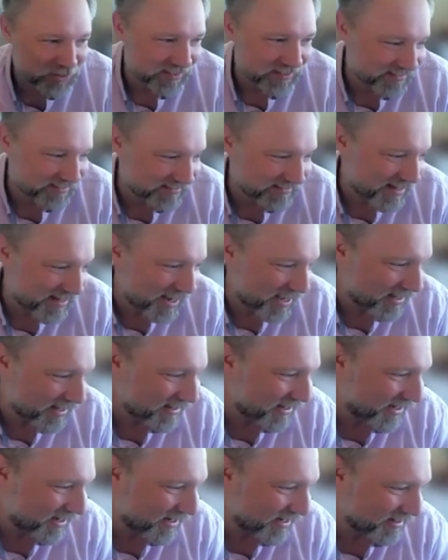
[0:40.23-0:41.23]
It's not
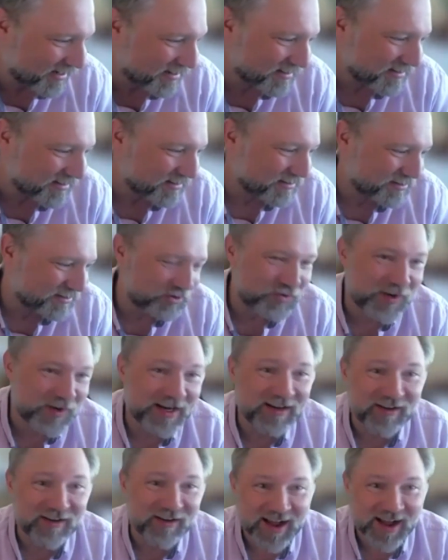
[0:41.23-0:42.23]
a
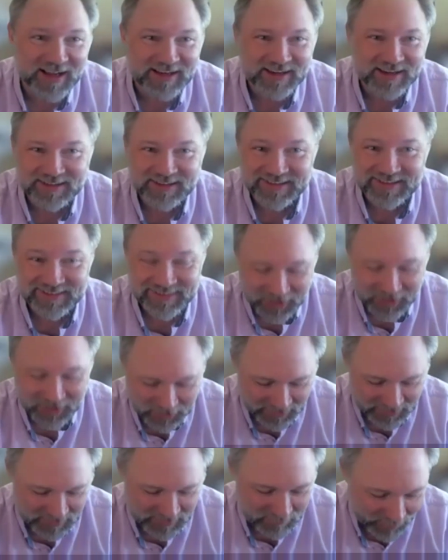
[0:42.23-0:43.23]
straight line
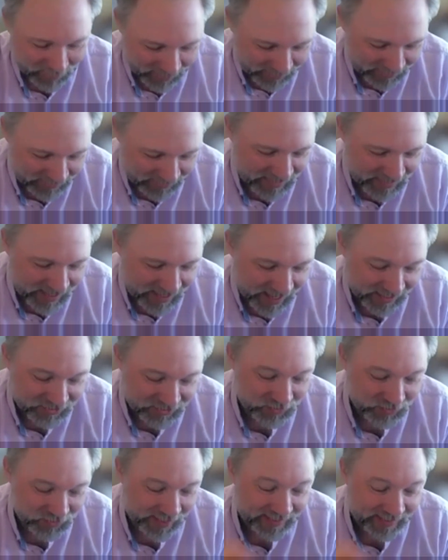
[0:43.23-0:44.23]
necessarily, but as
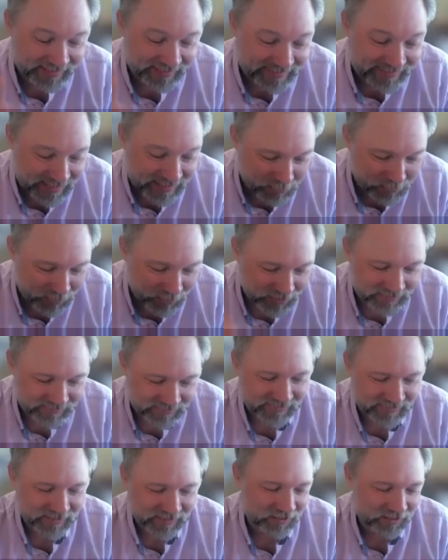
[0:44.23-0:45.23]
you get deeper, as
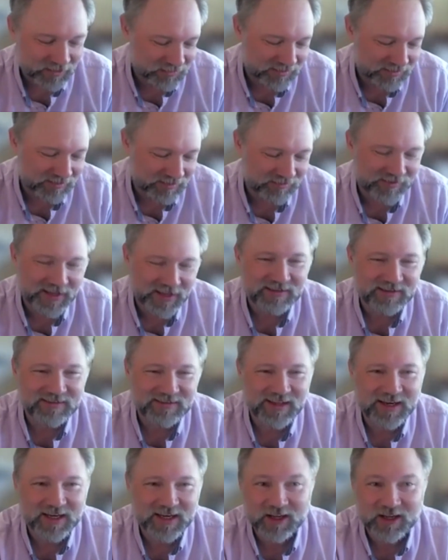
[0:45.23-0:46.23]
the doses of
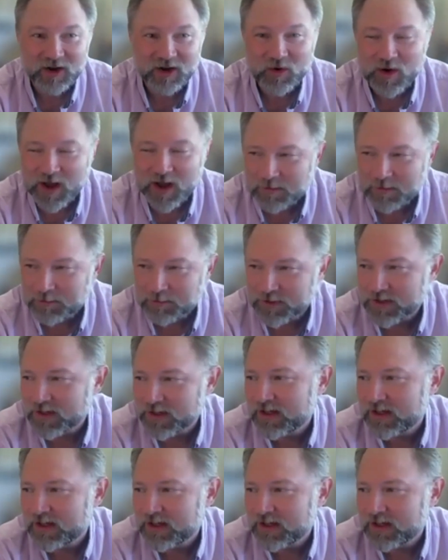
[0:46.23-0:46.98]
anesthetic go up,